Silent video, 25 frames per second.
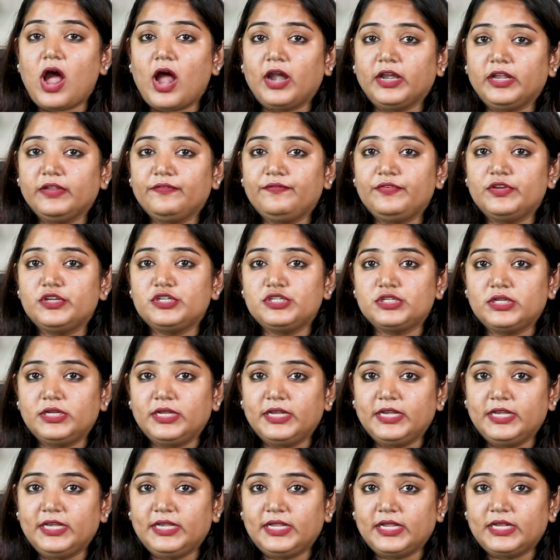artificial
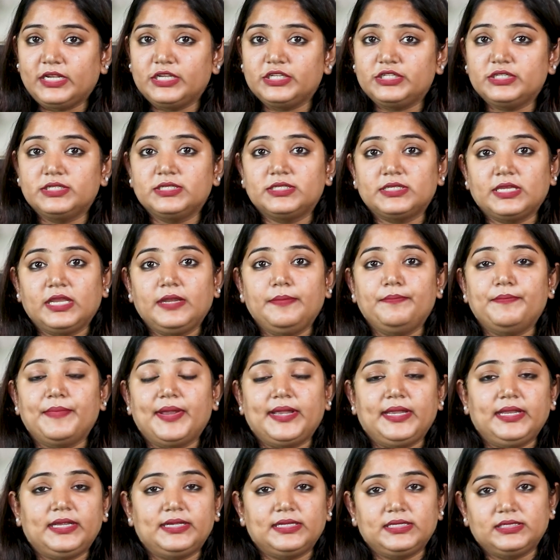intelligence in
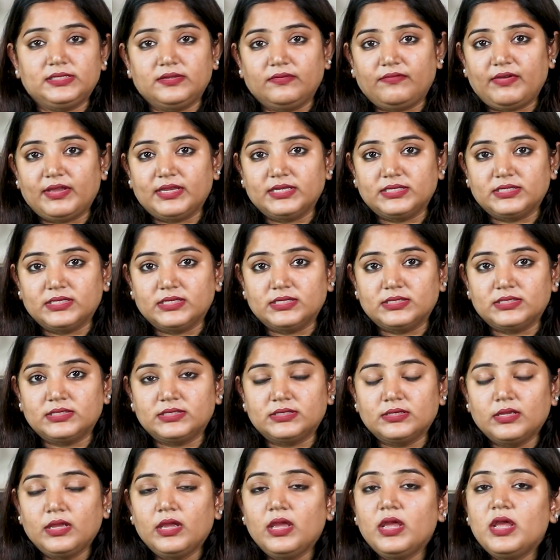medical
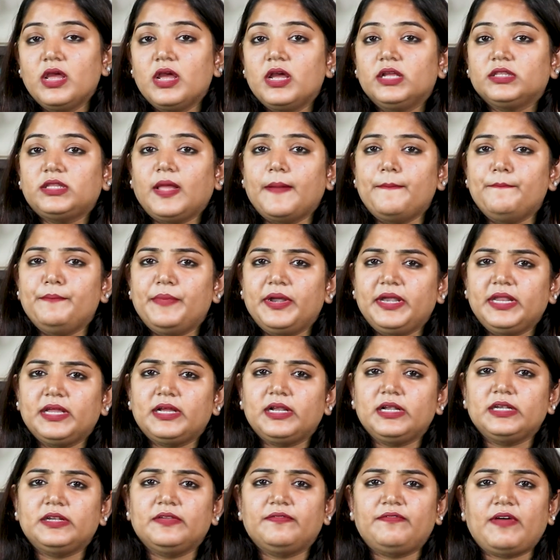devices. The
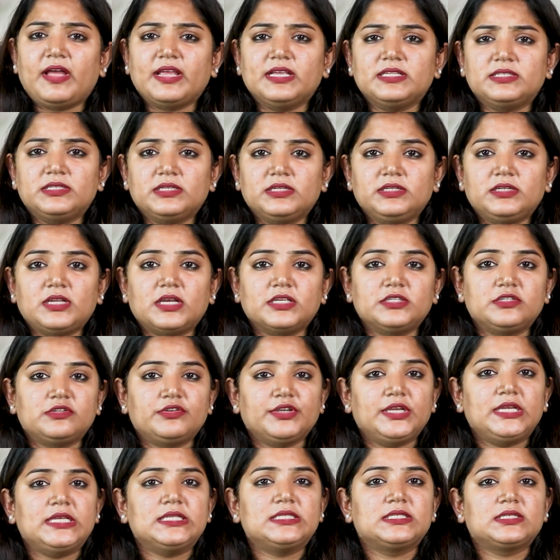medical device
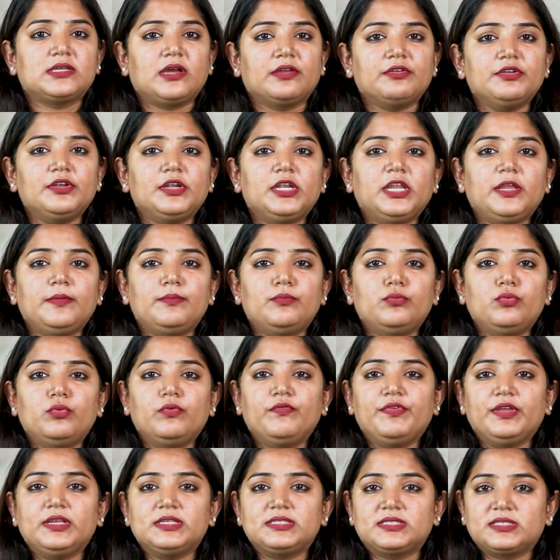industry is currently
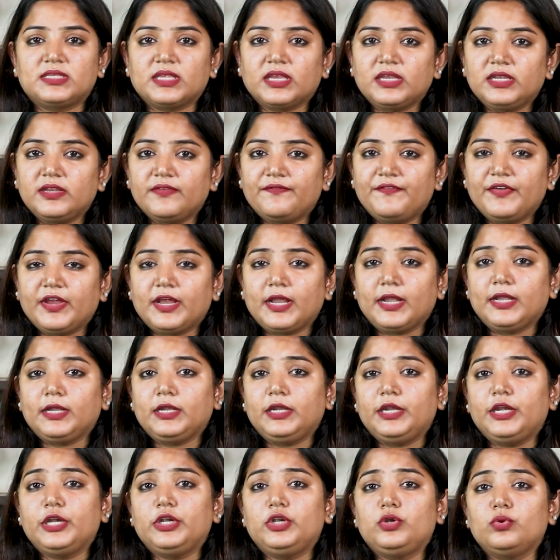moving
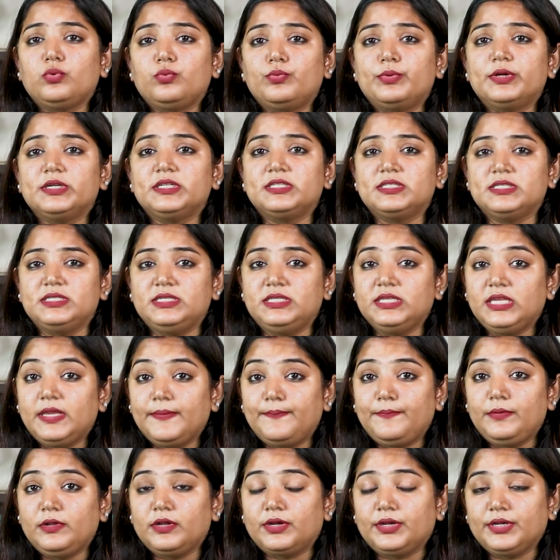significantly towards
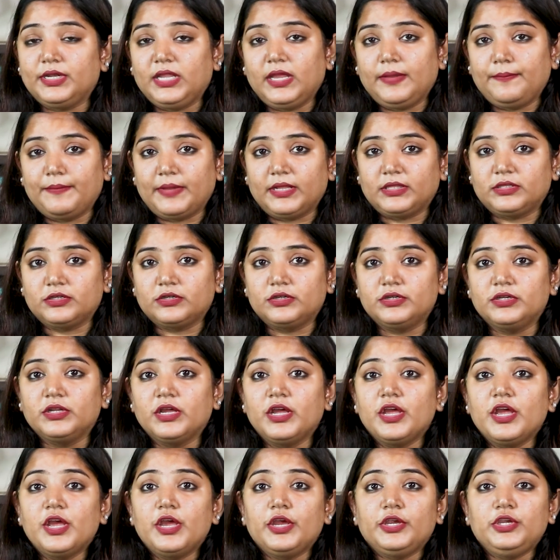deep learning method
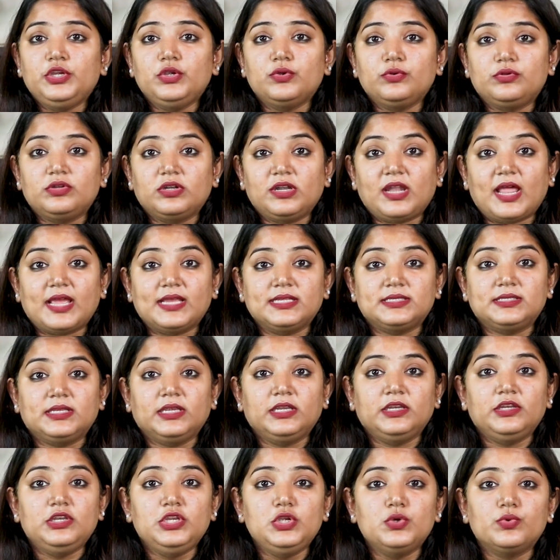
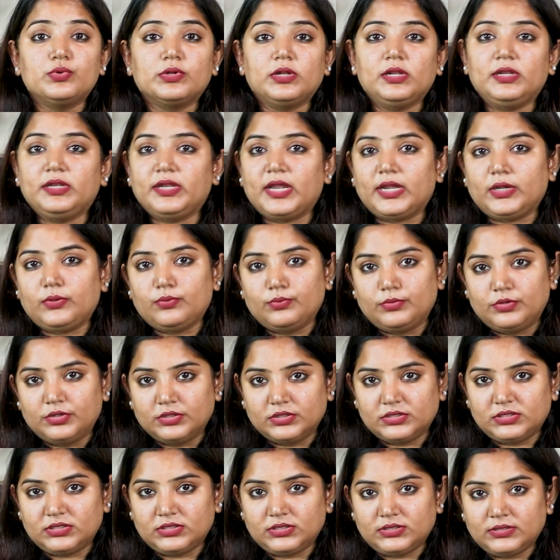utilizing neural
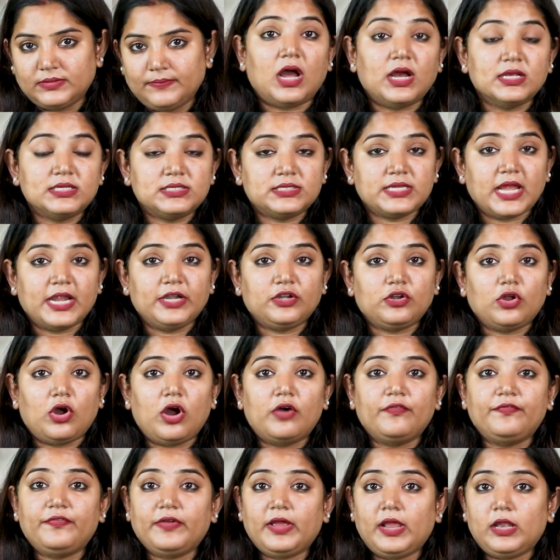networks. A set
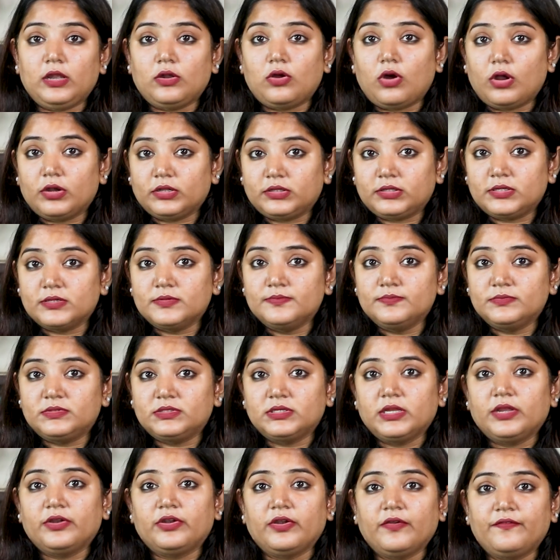of
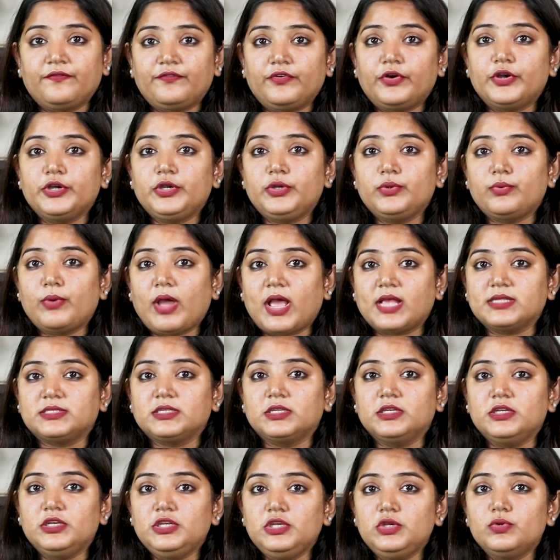algorithms referred to as
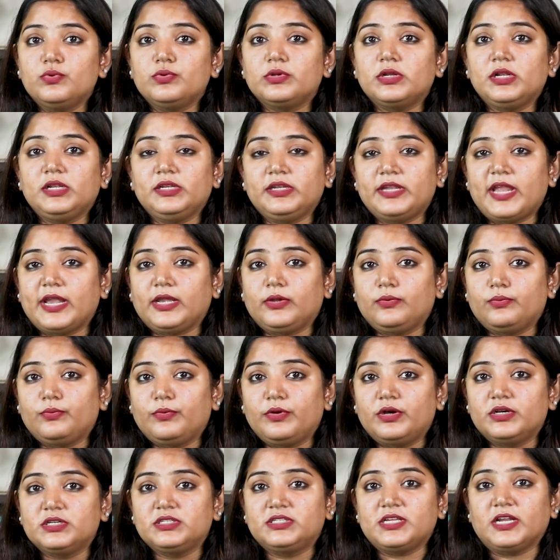a neural
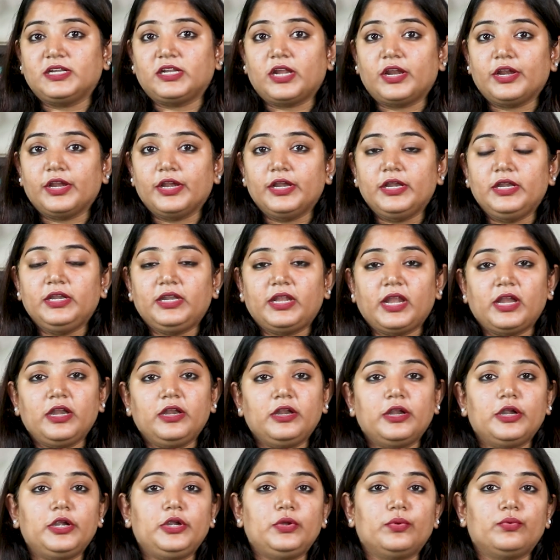networks that are
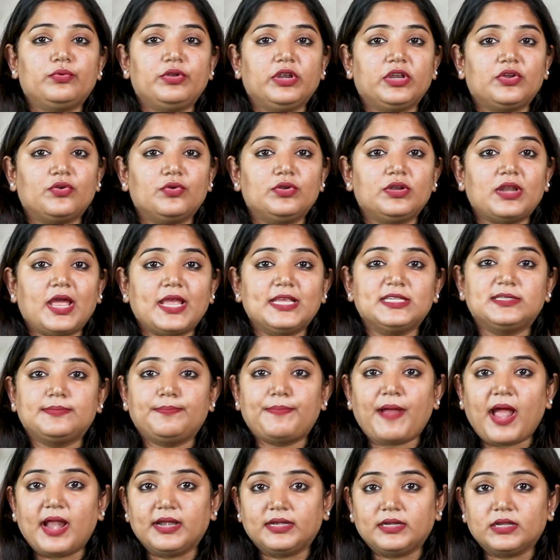intended to recognize
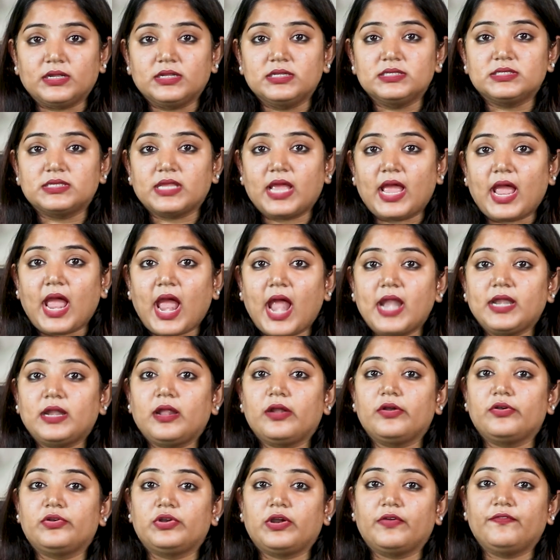patterns and
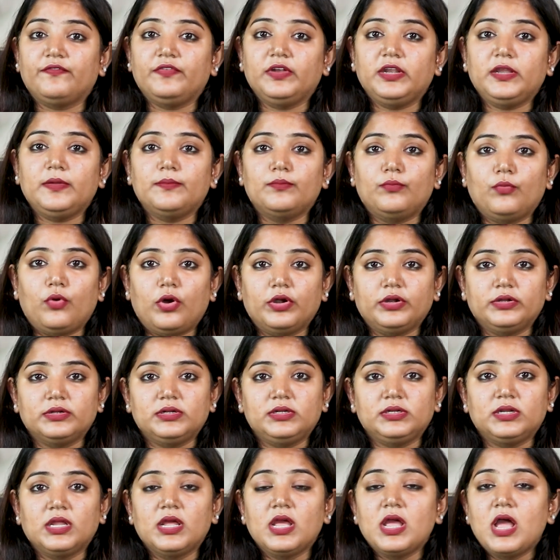are roughly
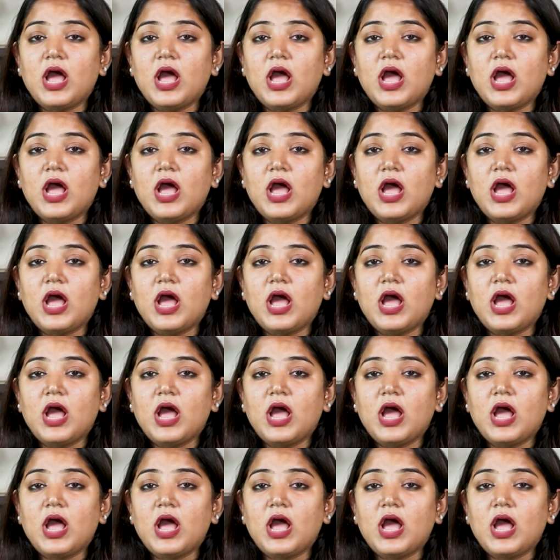modeled